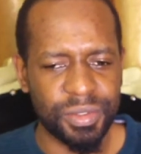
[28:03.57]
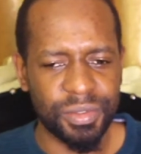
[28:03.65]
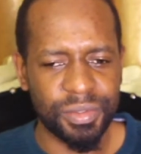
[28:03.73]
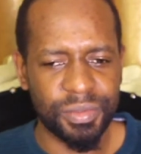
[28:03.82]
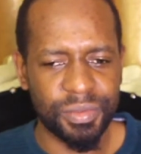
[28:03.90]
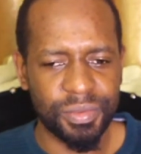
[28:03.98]

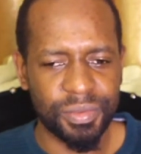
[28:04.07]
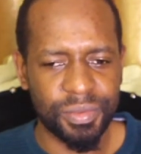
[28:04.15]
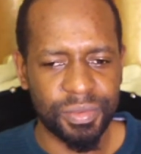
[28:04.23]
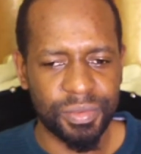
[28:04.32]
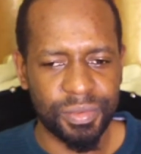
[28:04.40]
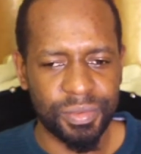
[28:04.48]

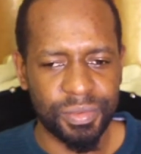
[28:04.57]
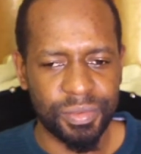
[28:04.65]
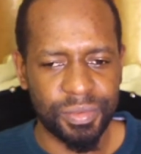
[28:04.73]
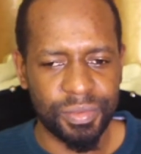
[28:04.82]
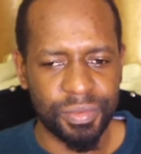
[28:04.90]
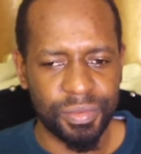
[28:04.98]

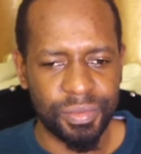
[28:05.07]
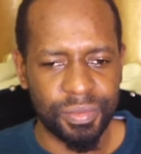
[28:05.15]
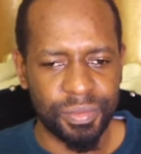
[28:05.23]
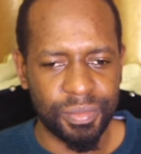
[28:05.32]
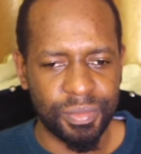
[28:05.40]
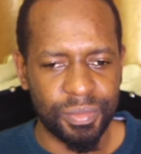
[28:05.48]

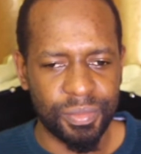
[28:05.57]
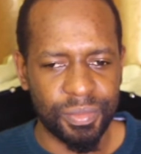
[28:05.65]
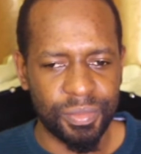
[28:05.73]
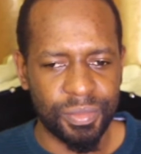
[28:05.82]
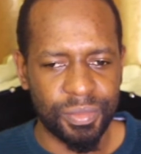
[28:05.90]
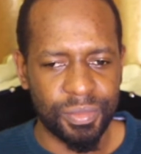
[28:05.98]
[no speech]